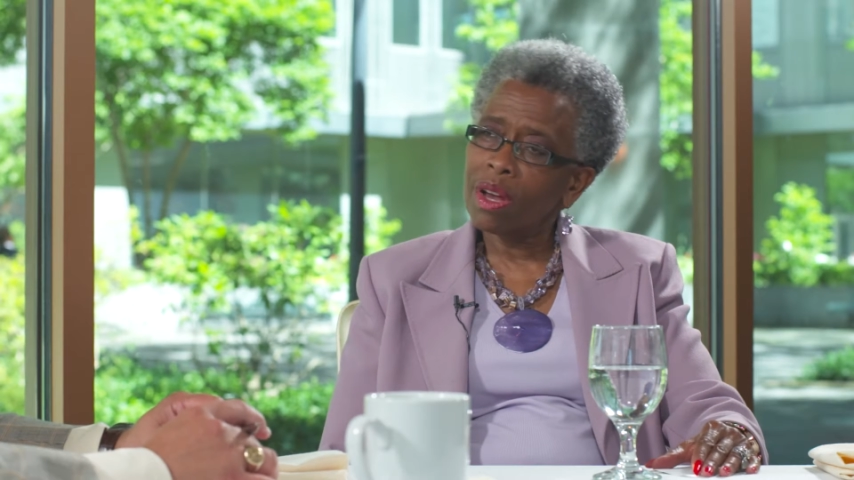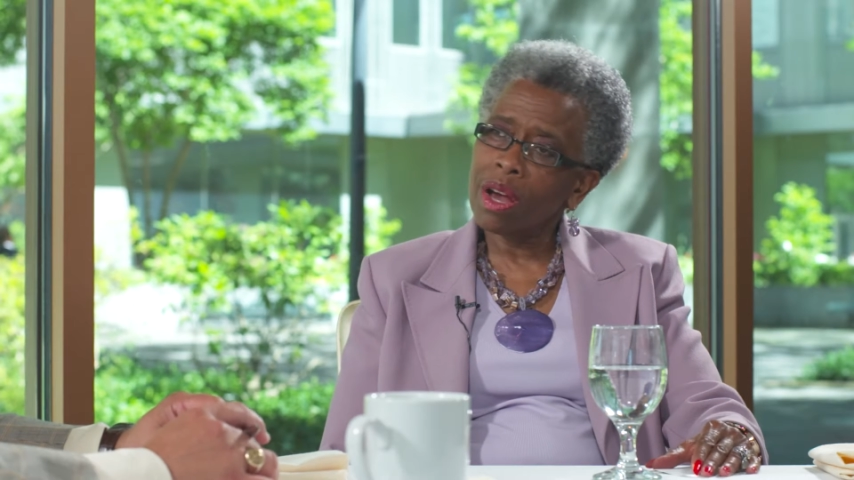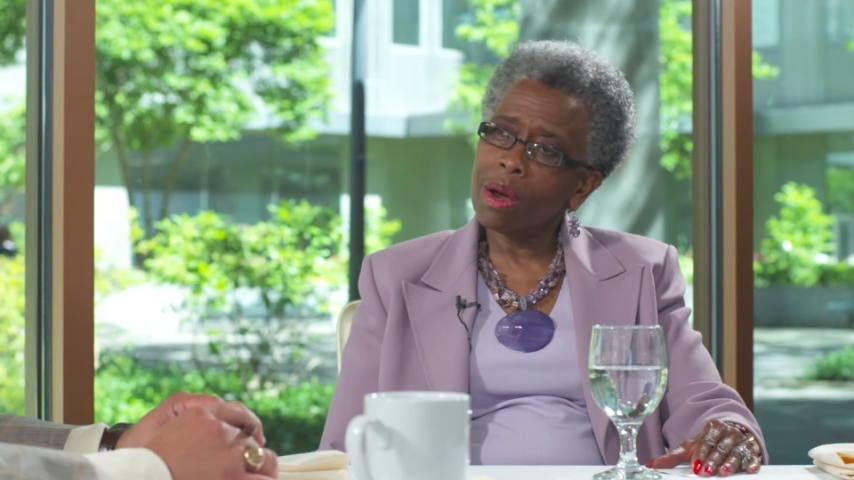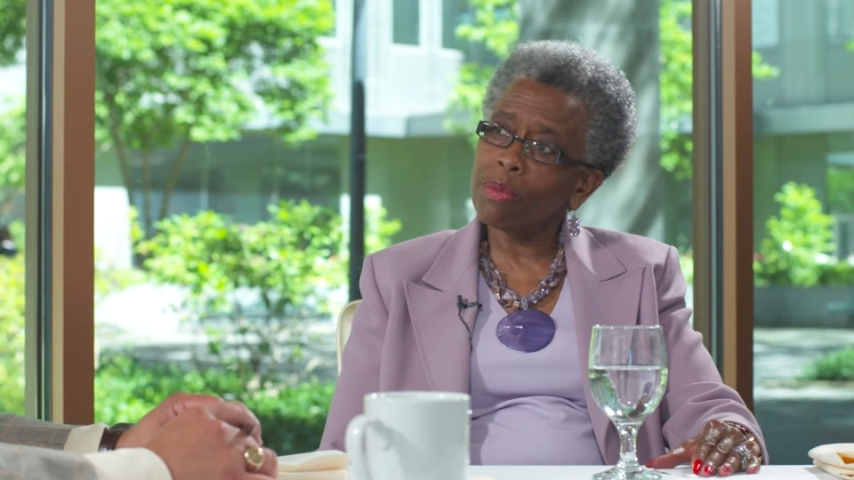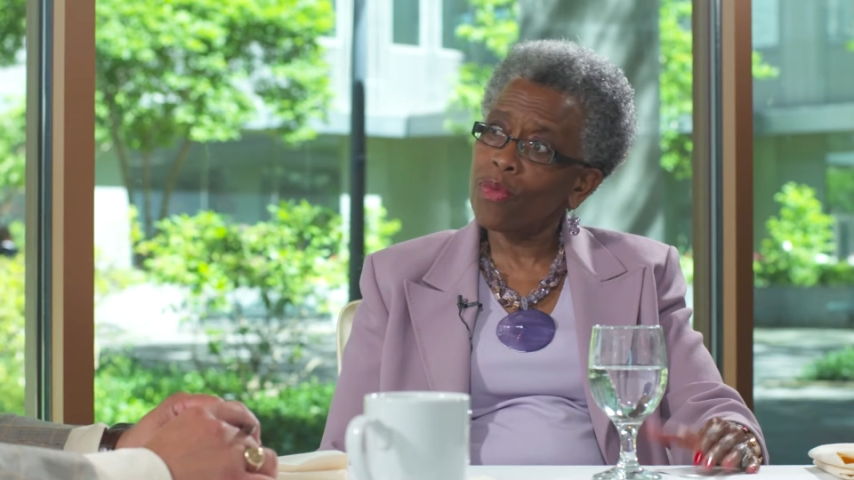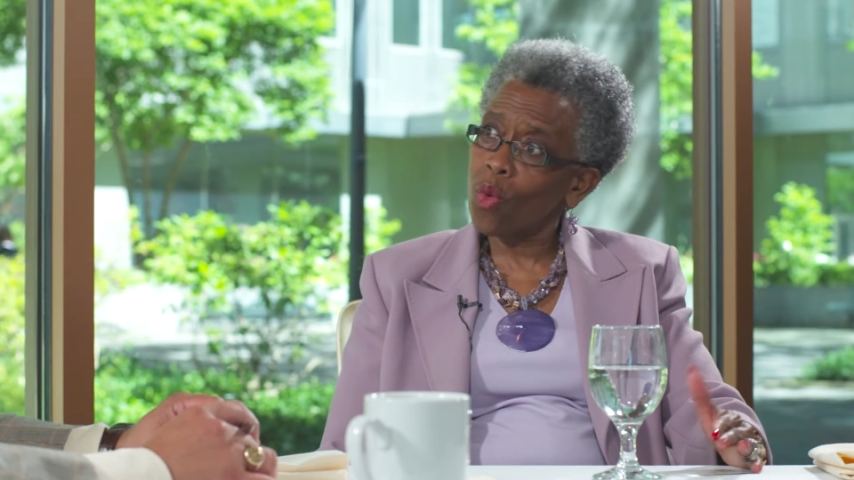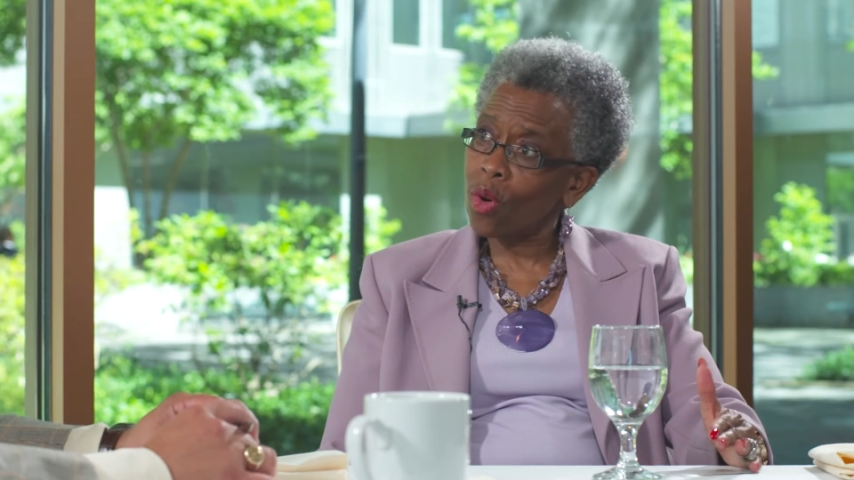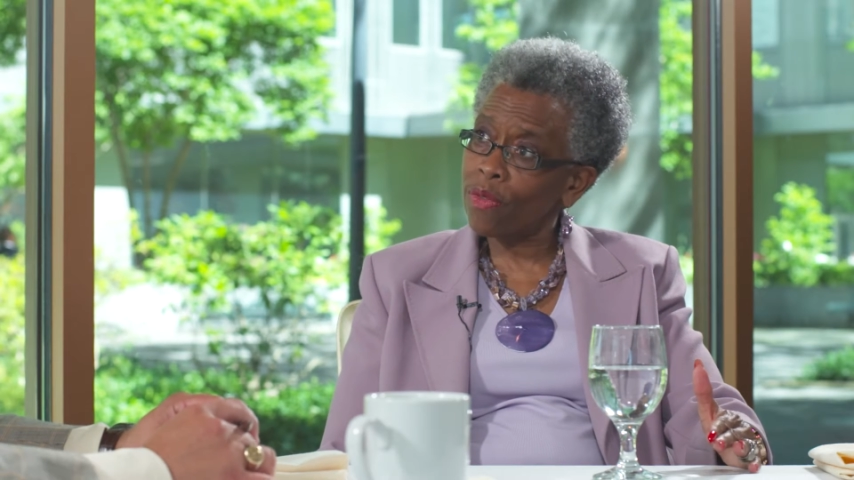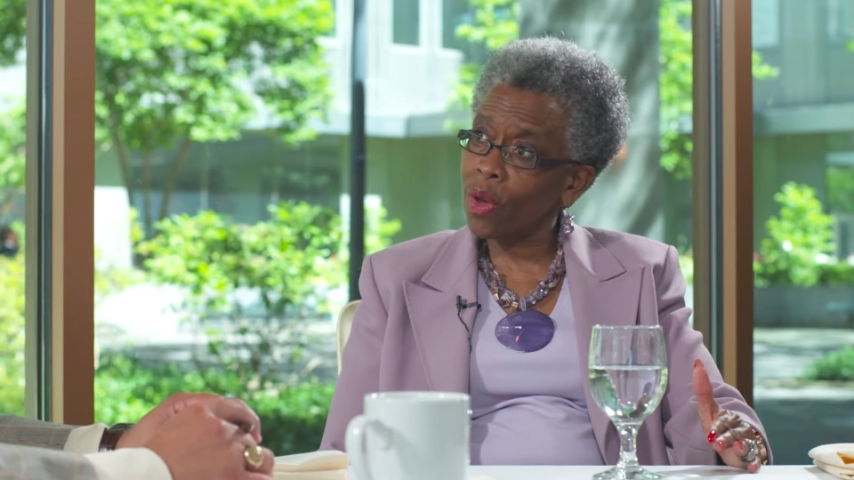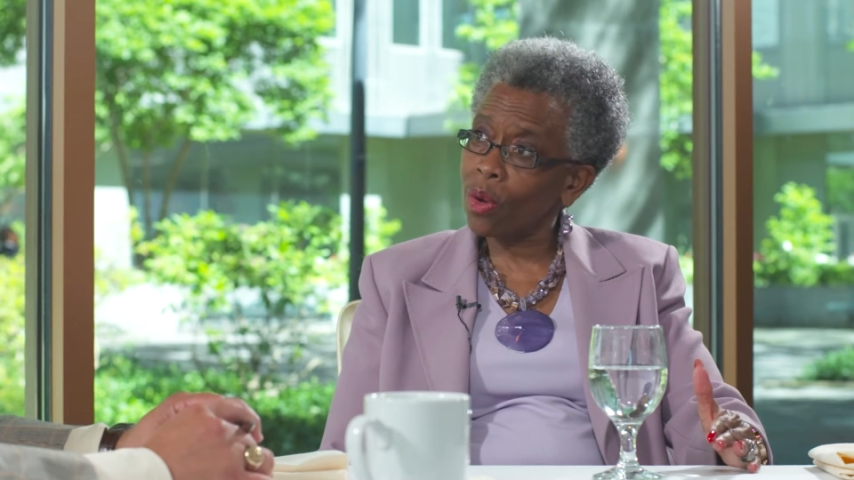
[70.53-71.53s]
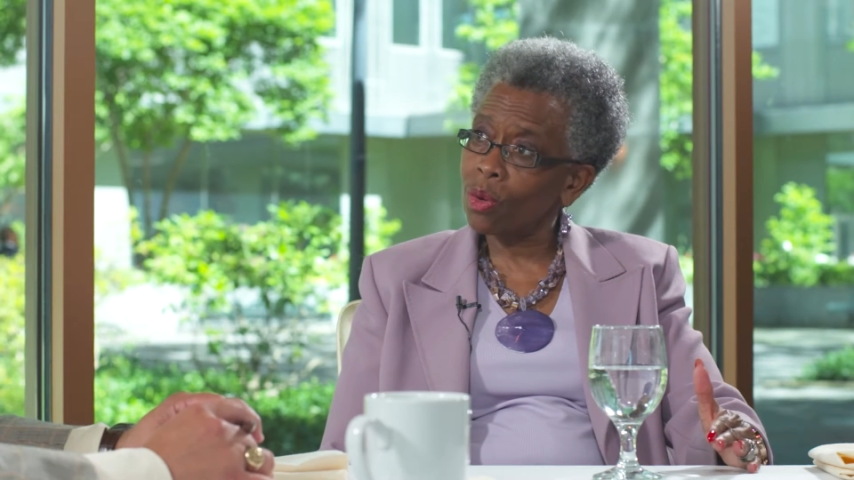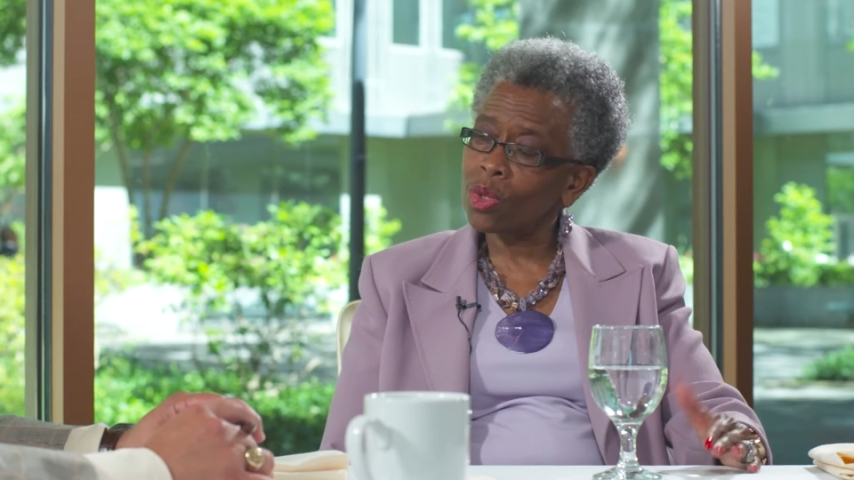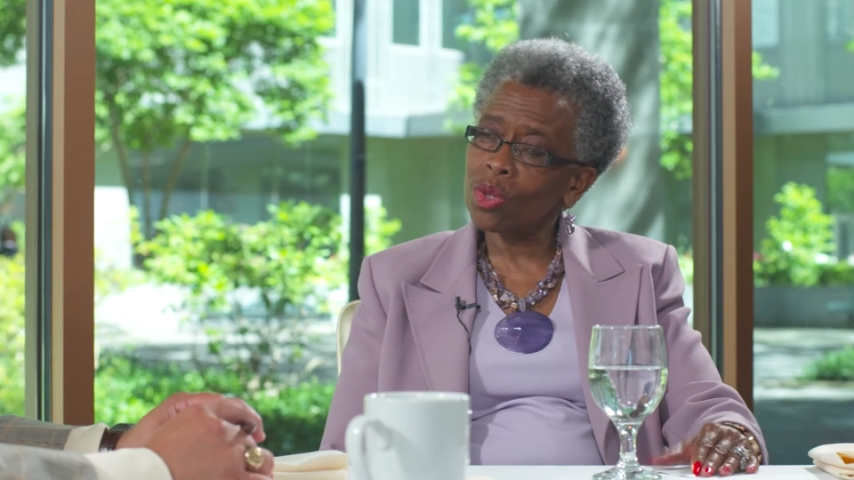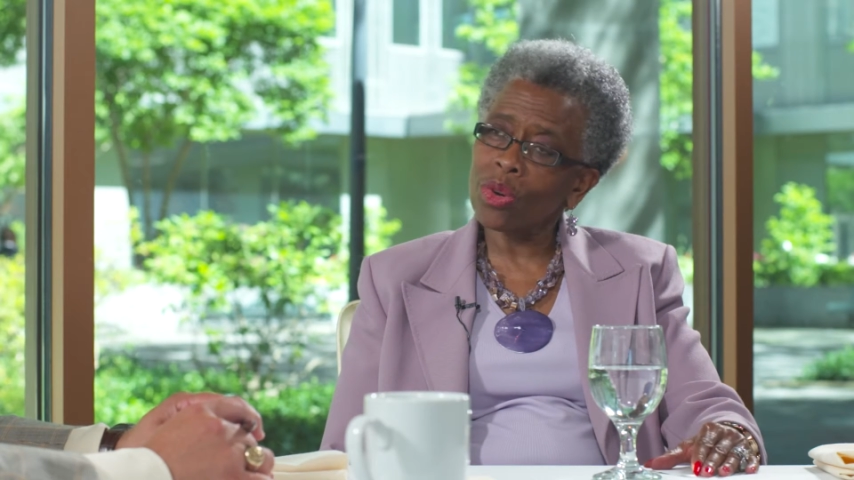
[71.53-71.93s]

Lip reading: 4 of those